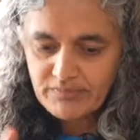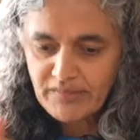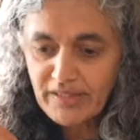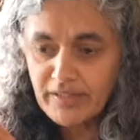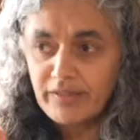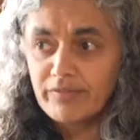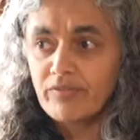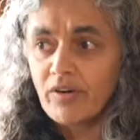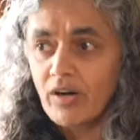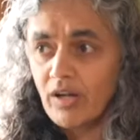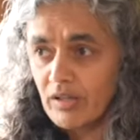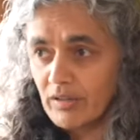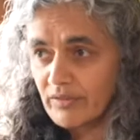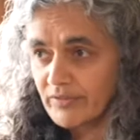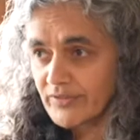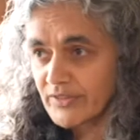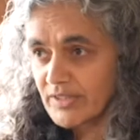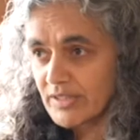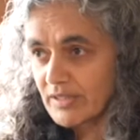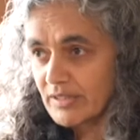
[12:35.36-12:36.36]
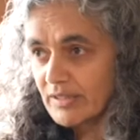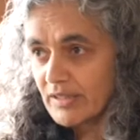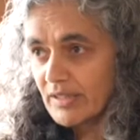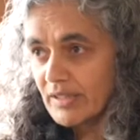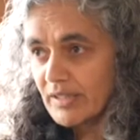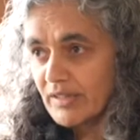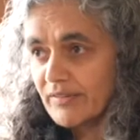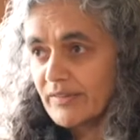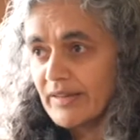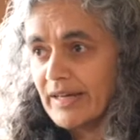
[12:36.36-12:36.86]
evolved
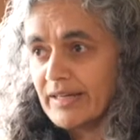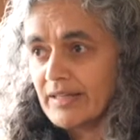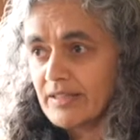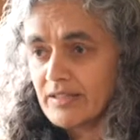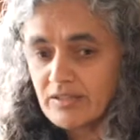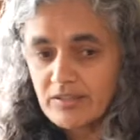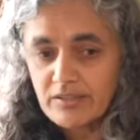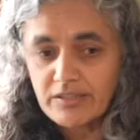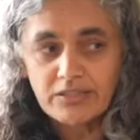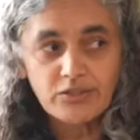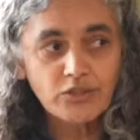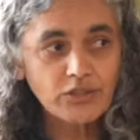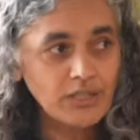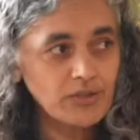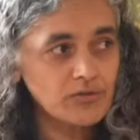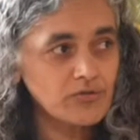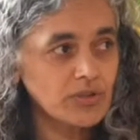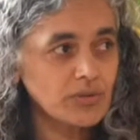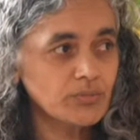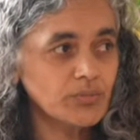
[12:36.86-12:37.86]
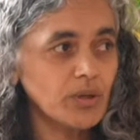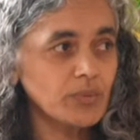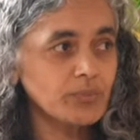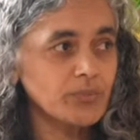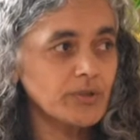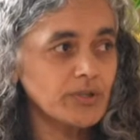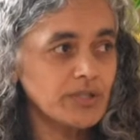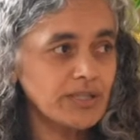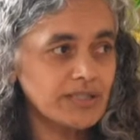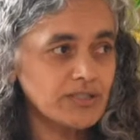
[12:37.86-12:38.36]
than the general
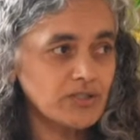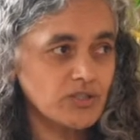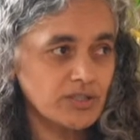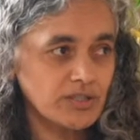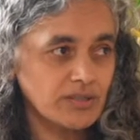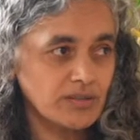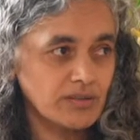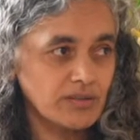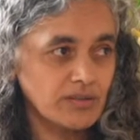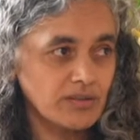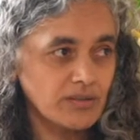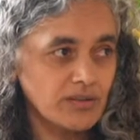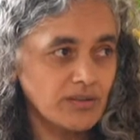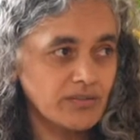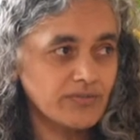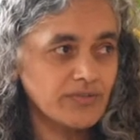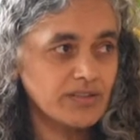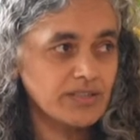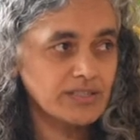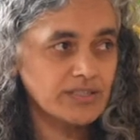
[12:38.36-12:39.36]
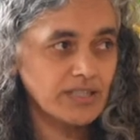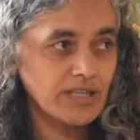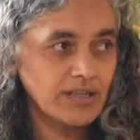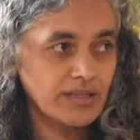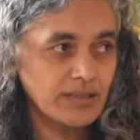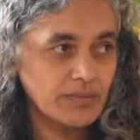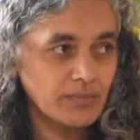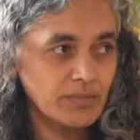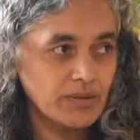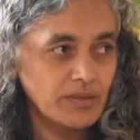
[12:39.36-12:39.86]
population of the
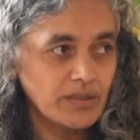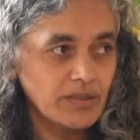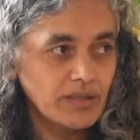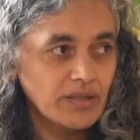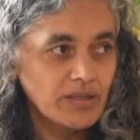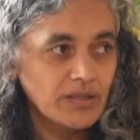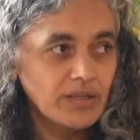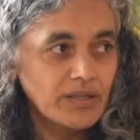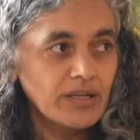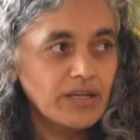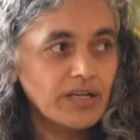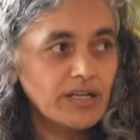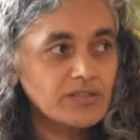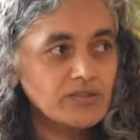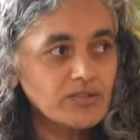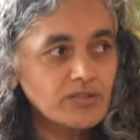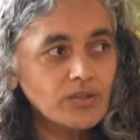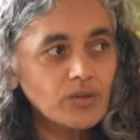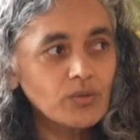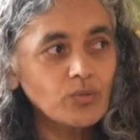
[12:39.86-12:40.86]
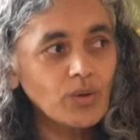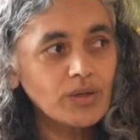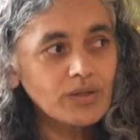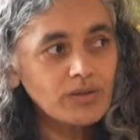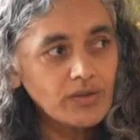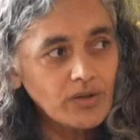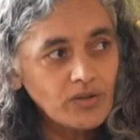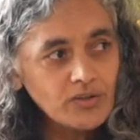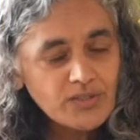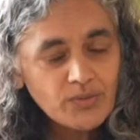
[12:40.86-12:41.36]
time. And so
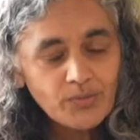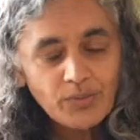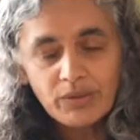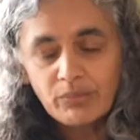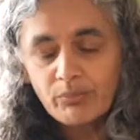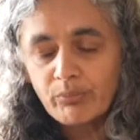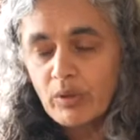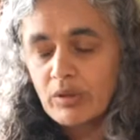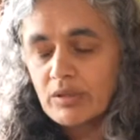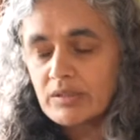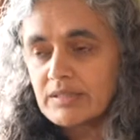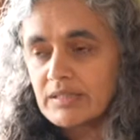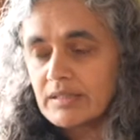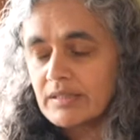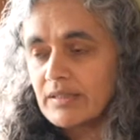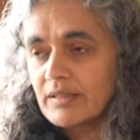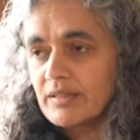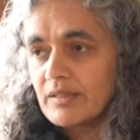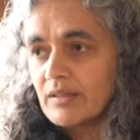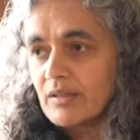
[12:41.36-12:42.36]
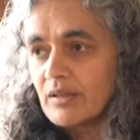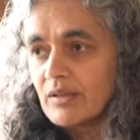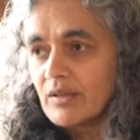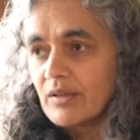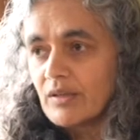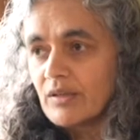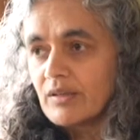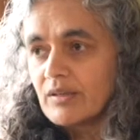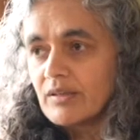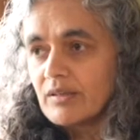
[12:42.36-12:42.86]
what those people did,
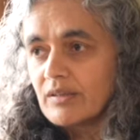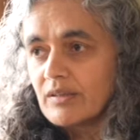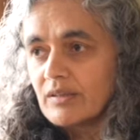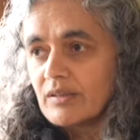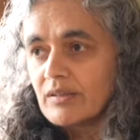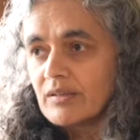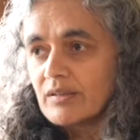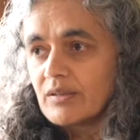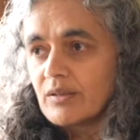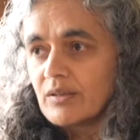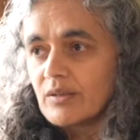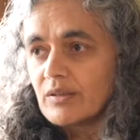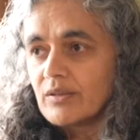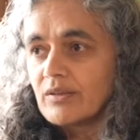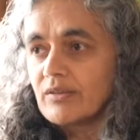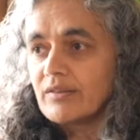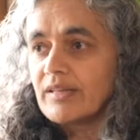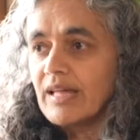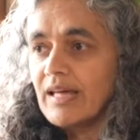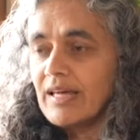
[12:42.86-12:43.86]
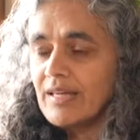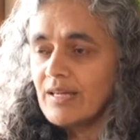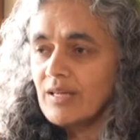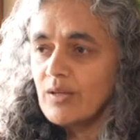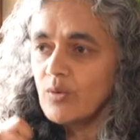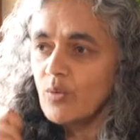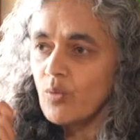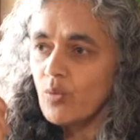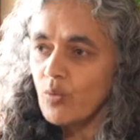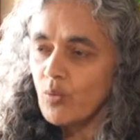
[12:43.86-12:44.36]

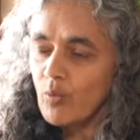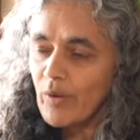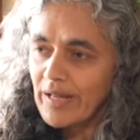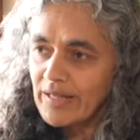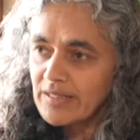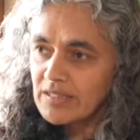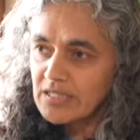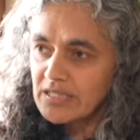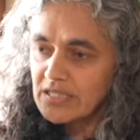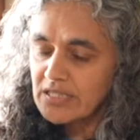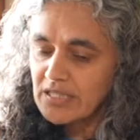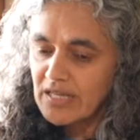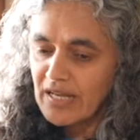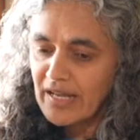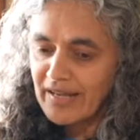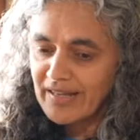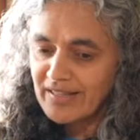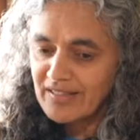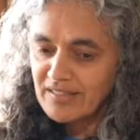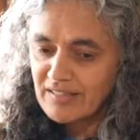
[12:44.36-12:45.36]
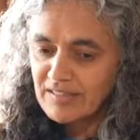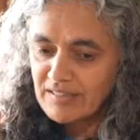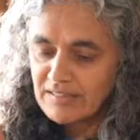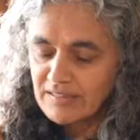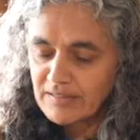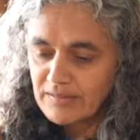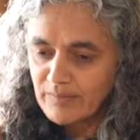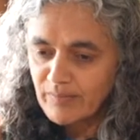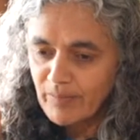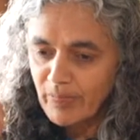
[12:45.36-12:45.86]
they went and
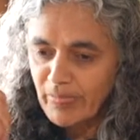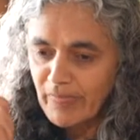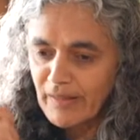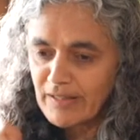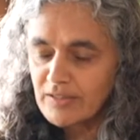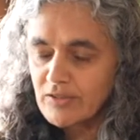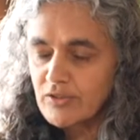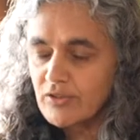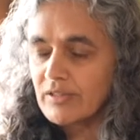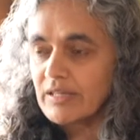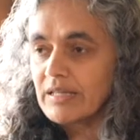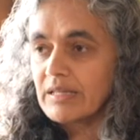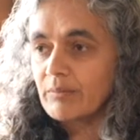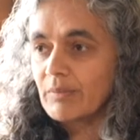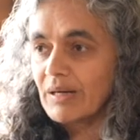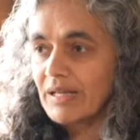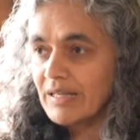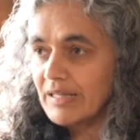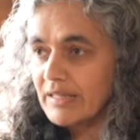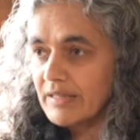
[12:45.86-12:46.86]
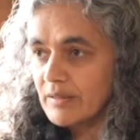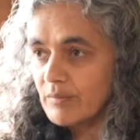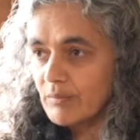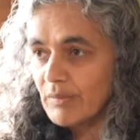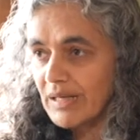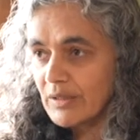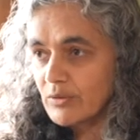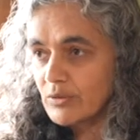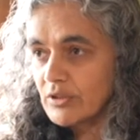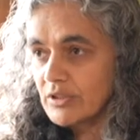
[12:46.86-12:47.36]
into the Himalayan
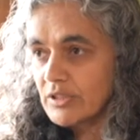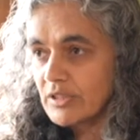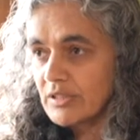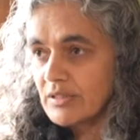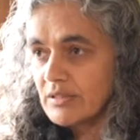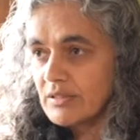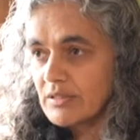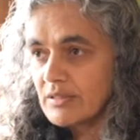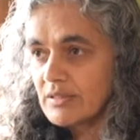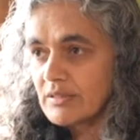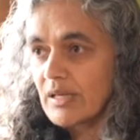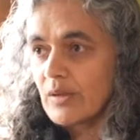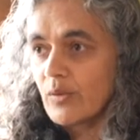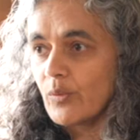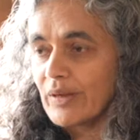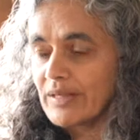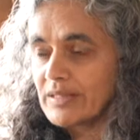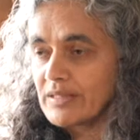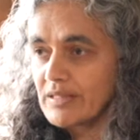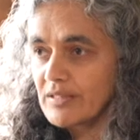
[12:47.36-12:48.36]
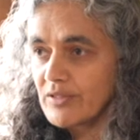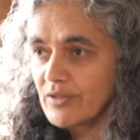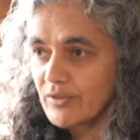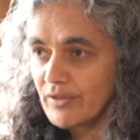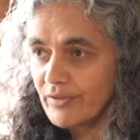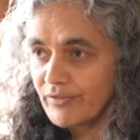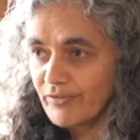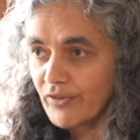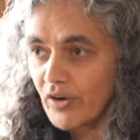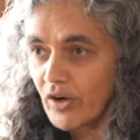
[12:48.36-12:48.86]
mountains, they went into
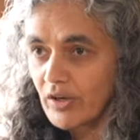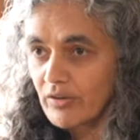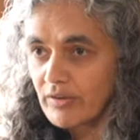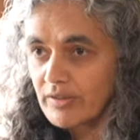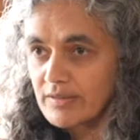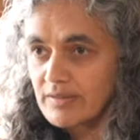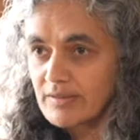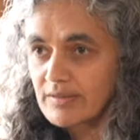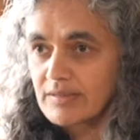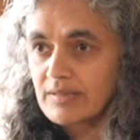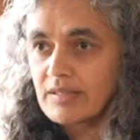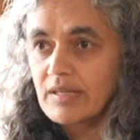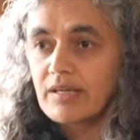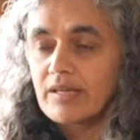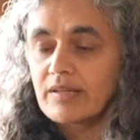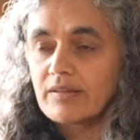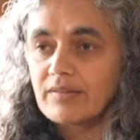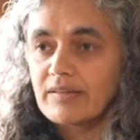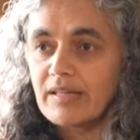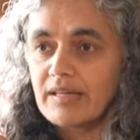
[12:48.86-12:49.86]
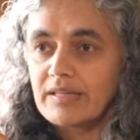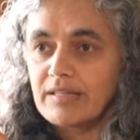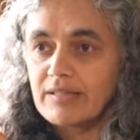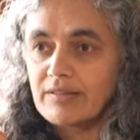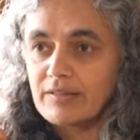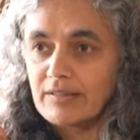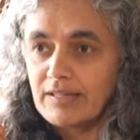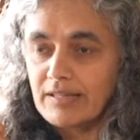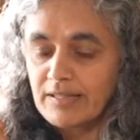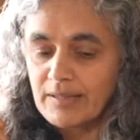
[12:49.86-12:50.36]
the forests,
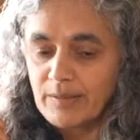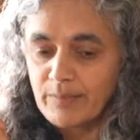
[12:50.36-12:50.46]
they